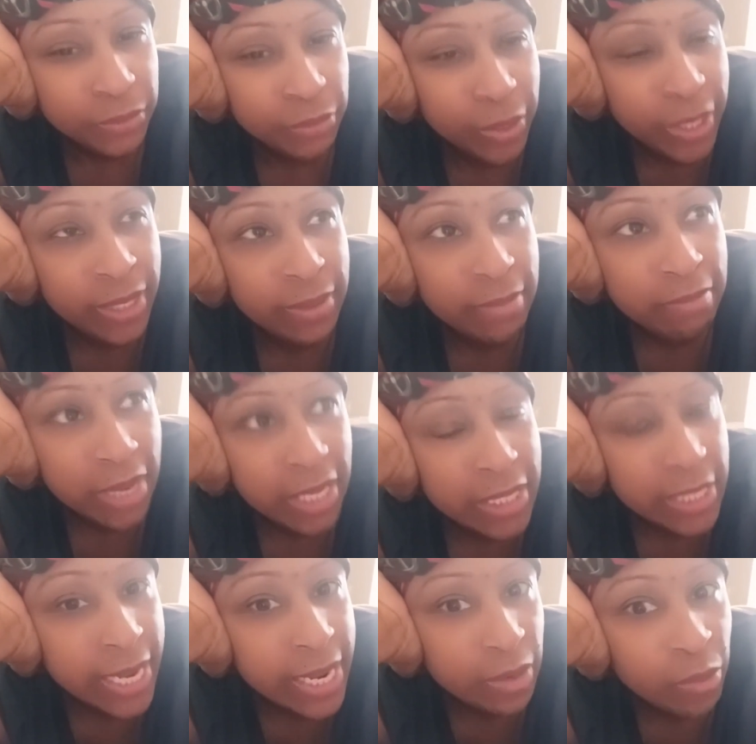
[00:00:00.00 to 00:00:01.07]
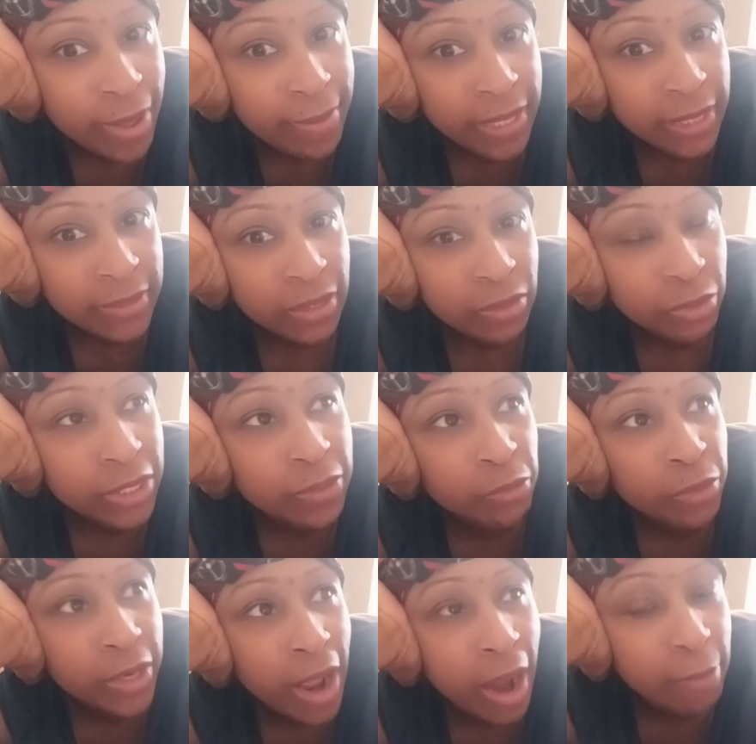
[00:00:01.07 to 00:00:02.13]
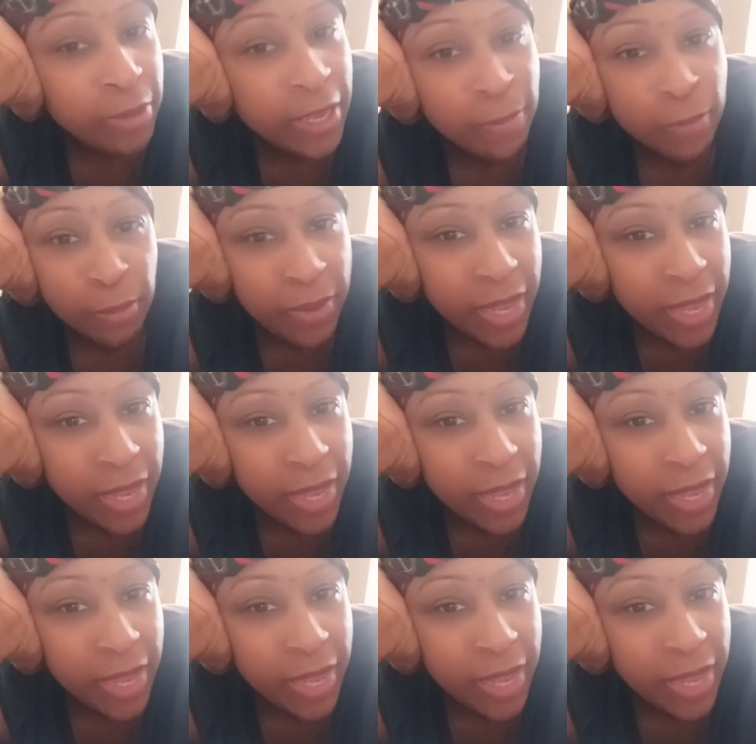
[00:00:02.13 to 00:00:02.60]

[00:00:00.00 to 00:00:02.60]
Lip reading: with melanated women, with our people,